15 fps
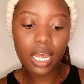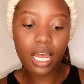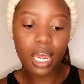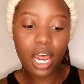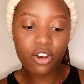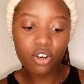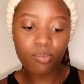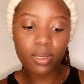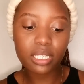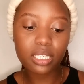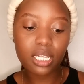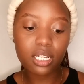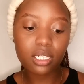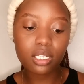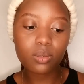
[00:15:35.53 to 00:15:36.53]

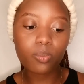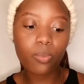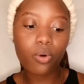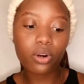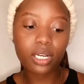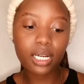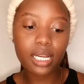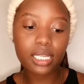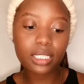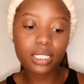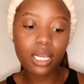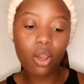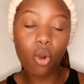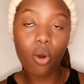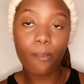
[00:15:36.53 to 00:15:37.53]
100% spotless
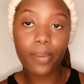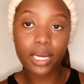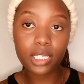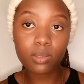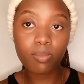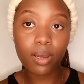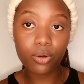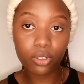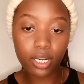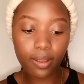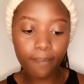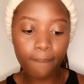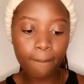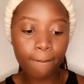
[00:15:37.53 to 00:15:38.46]
compact powder.